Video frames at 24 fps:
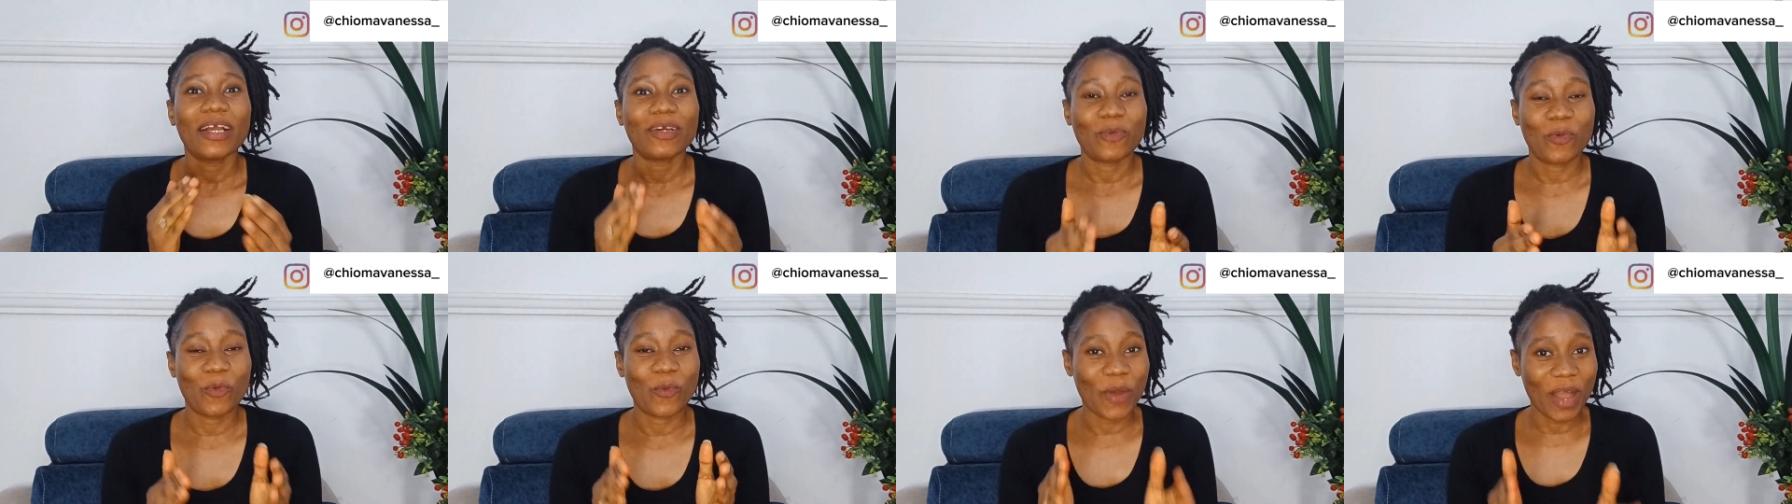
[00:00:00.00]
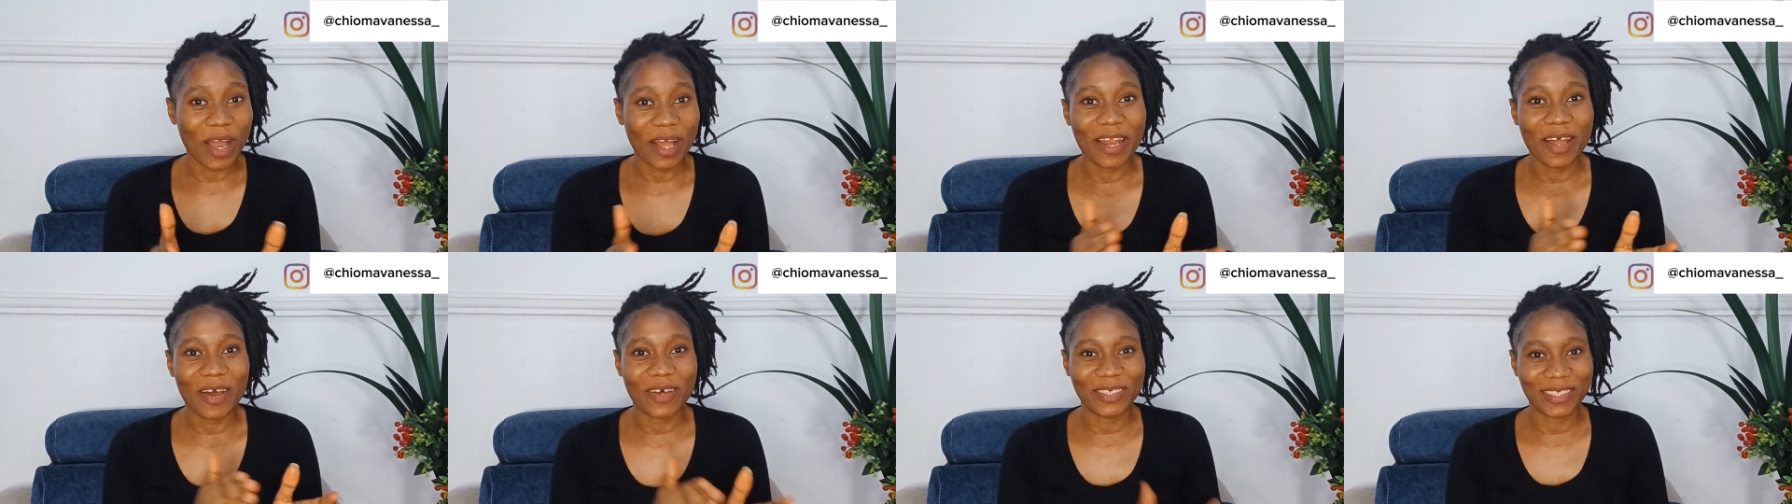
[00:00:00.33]

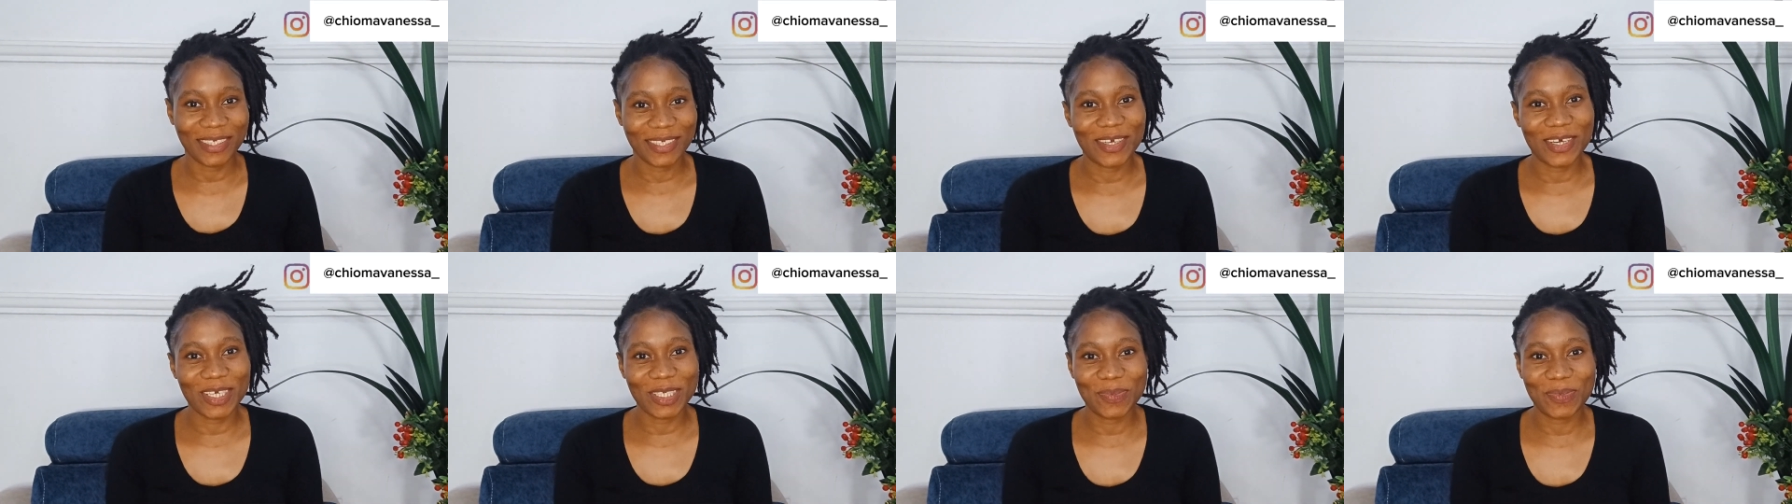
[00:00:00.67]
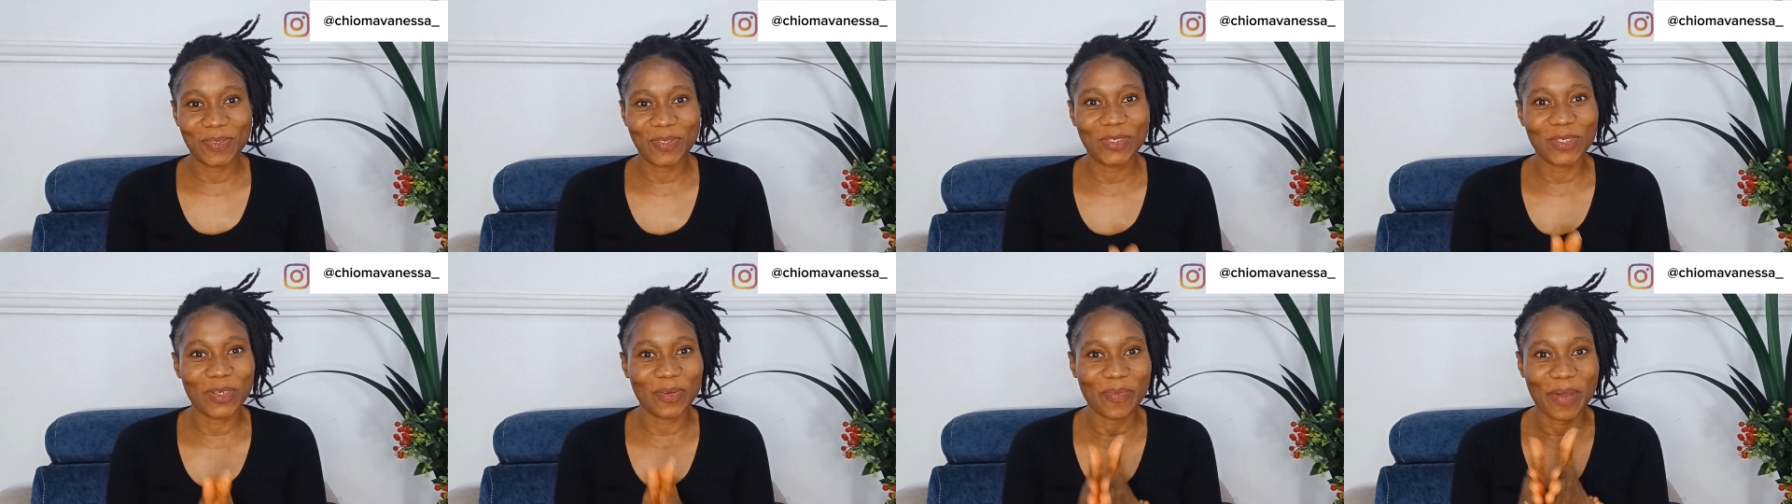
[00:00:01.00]
while I was in the
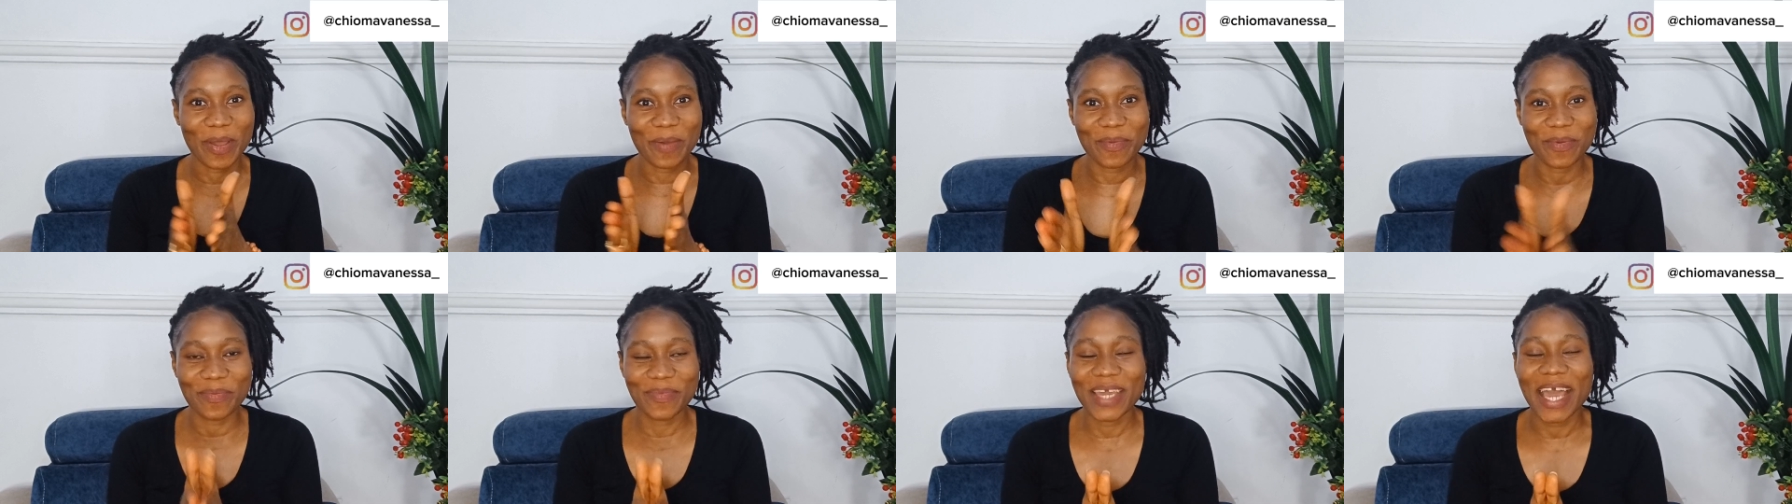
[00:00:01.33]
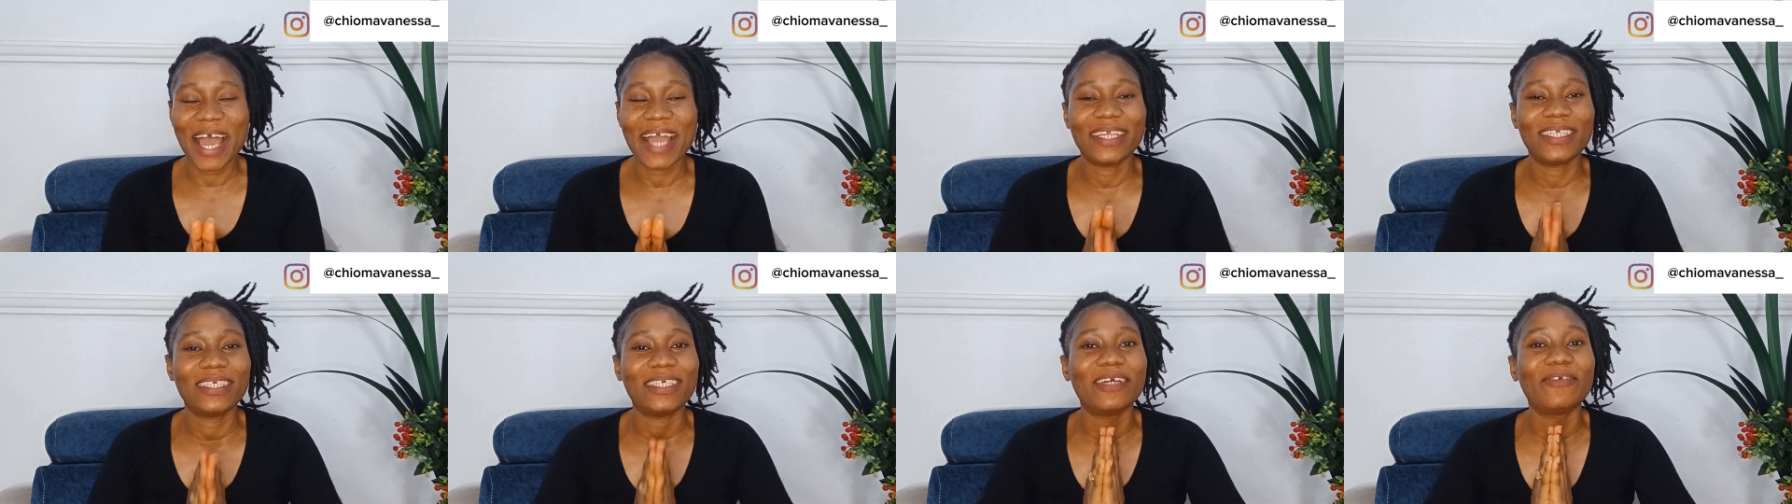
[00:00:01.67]
hospital with my baby,
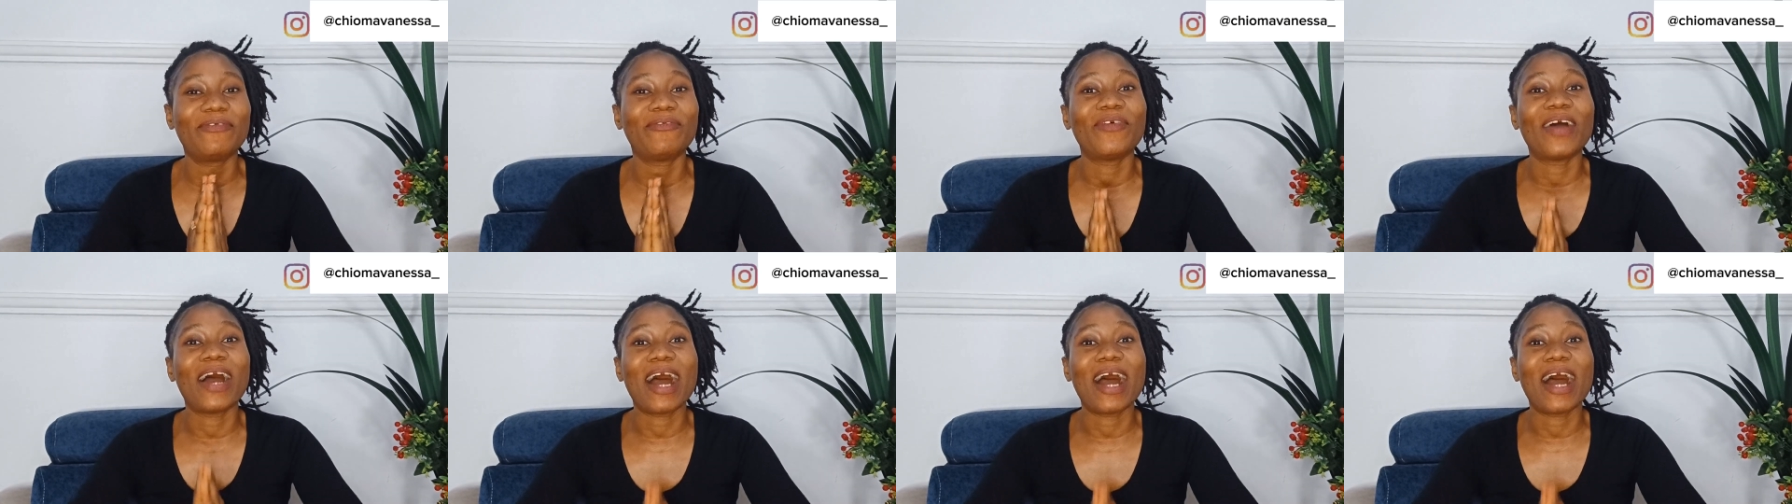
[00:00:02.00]
I didn't even